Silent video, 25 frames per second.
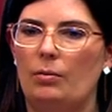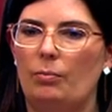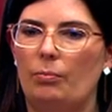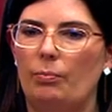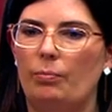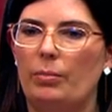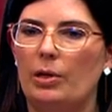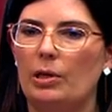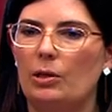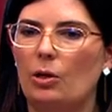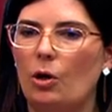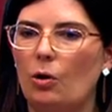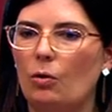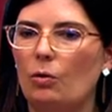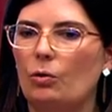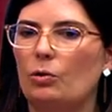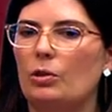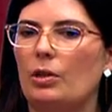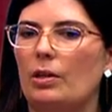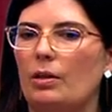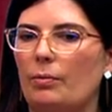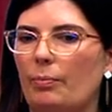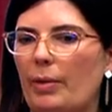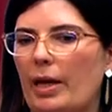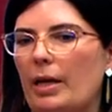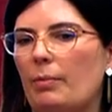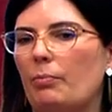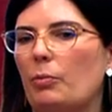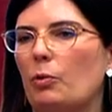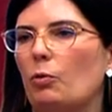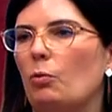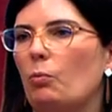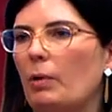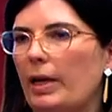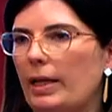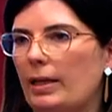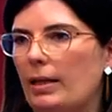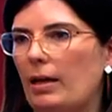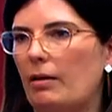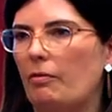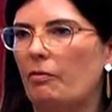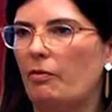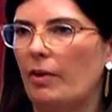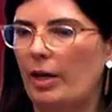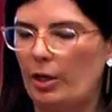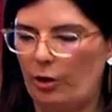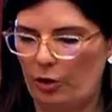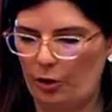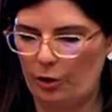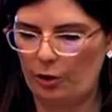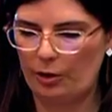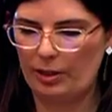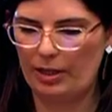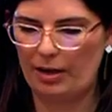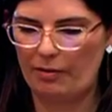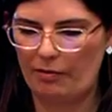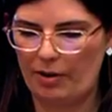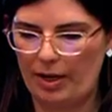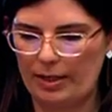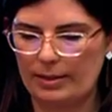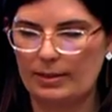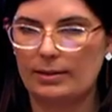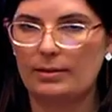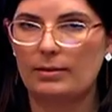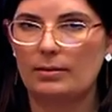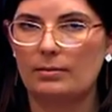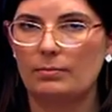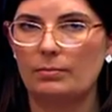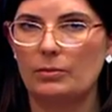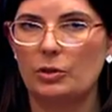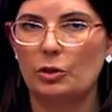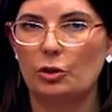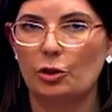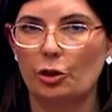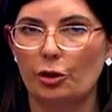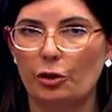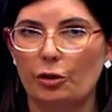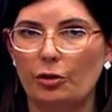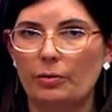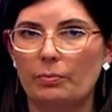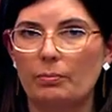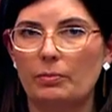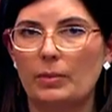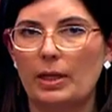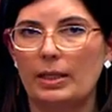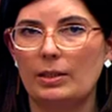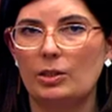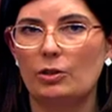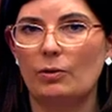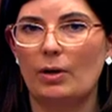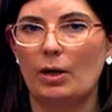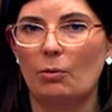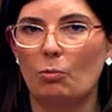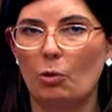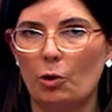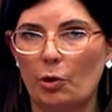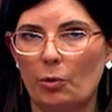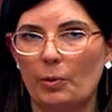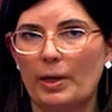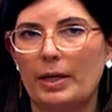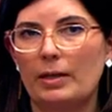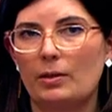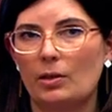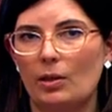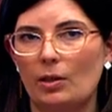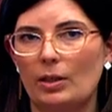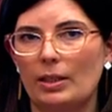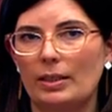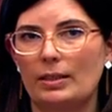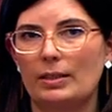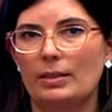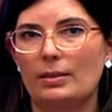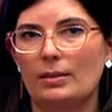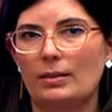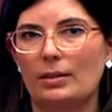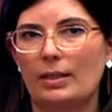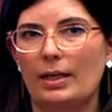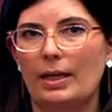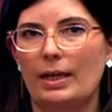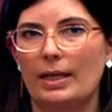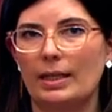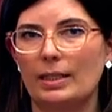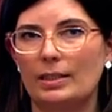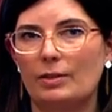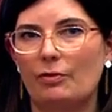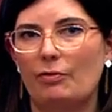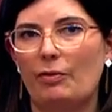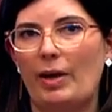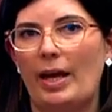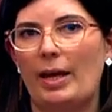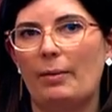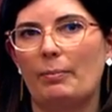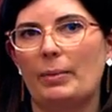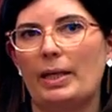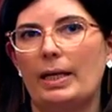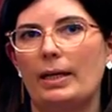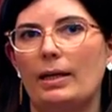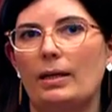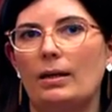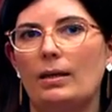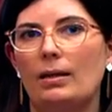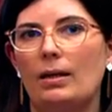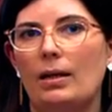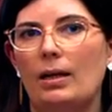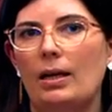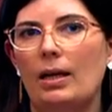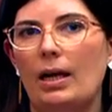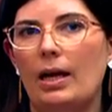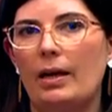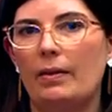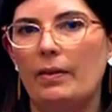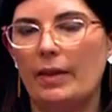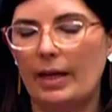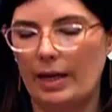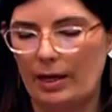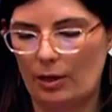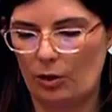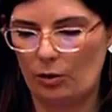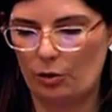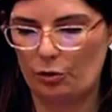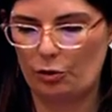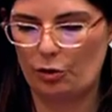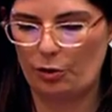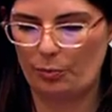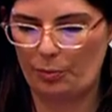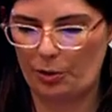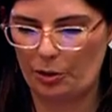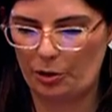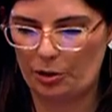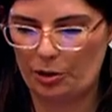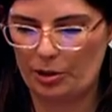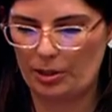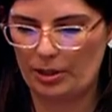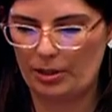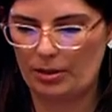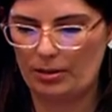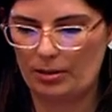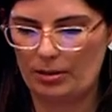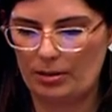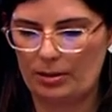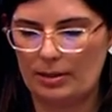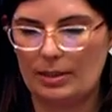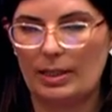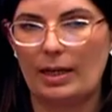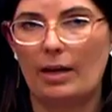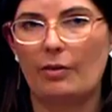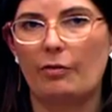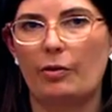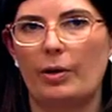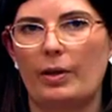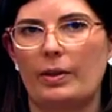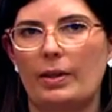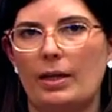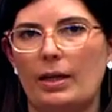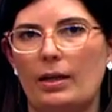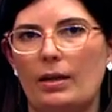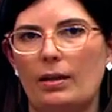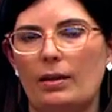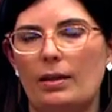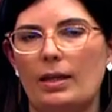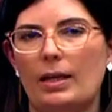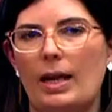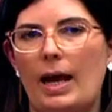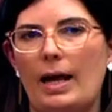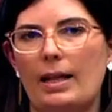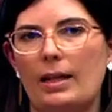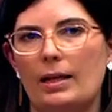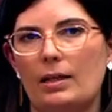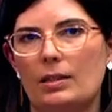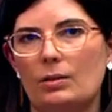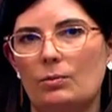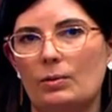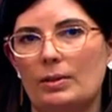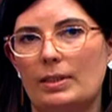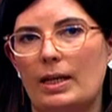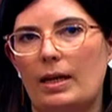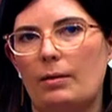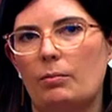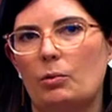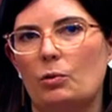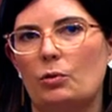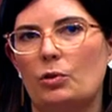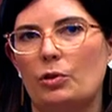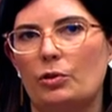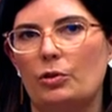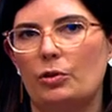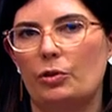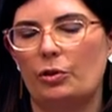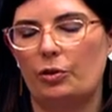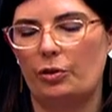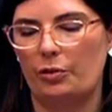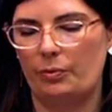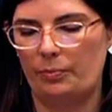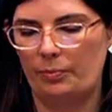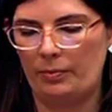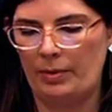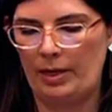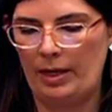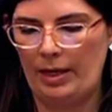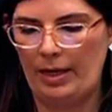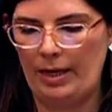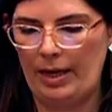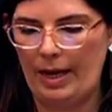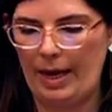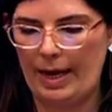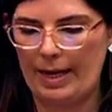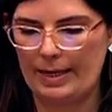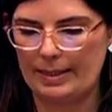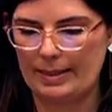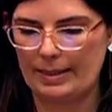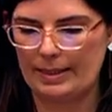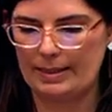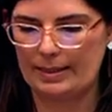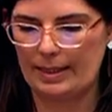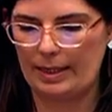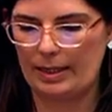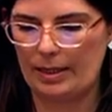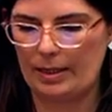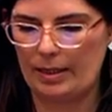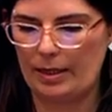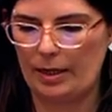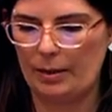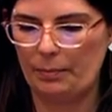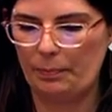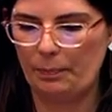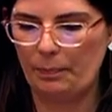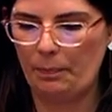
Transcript: belong to the people we love and who love us too. And so I want to acknowledge his family and their contribution to everything that Alex was able to do as a senator.